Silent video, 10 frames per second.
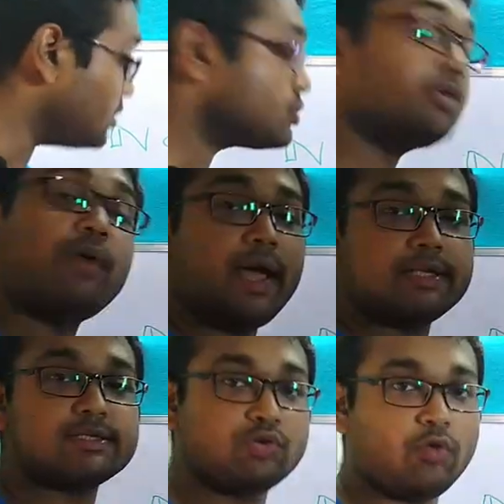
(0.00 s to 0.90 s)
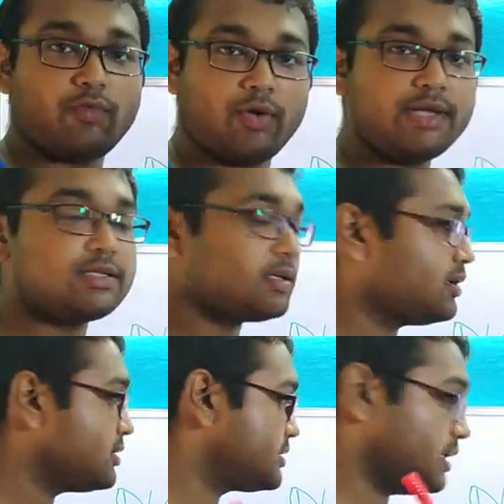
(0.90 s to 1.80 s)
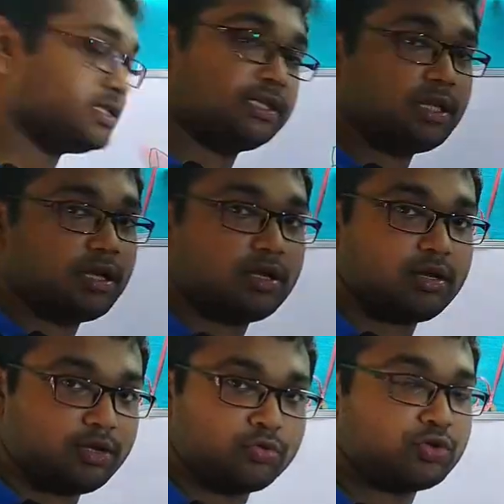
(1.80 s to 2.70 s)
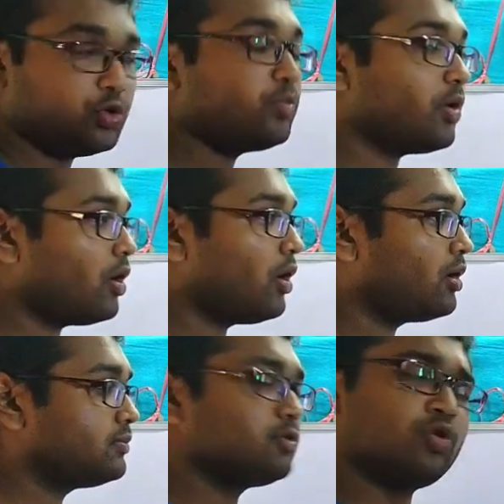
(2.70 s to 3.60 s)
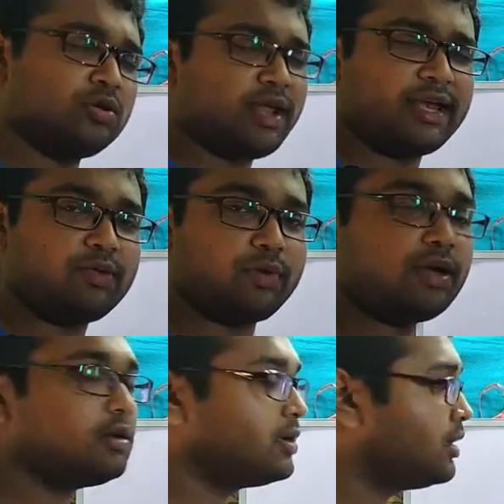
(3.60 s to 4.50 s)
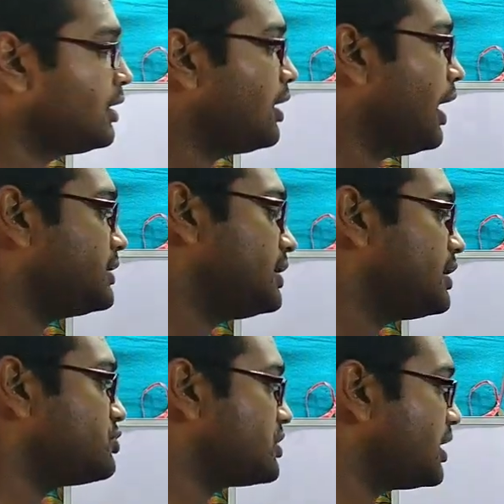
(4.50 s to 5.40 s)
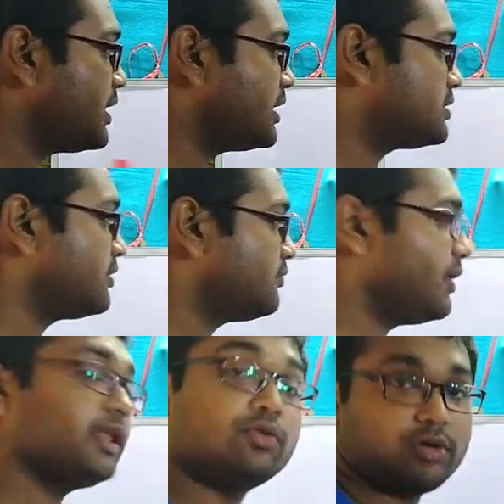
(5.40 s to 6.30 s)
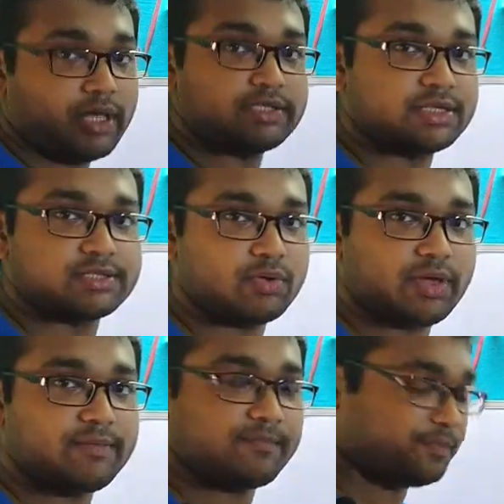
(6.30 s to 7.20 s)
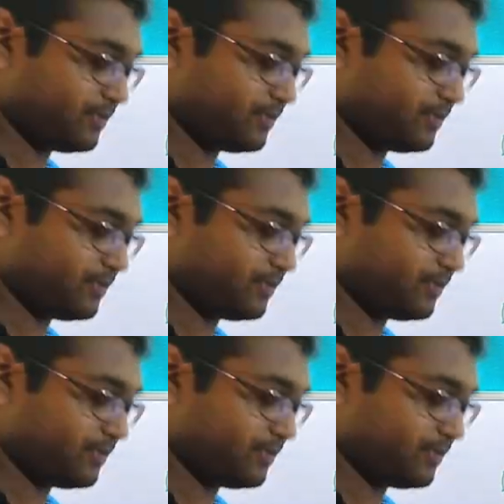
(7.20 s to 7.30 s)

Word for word: So you guys go for it, search in the YouTube or Google anywhere. I think you shall get very good lectures, okay?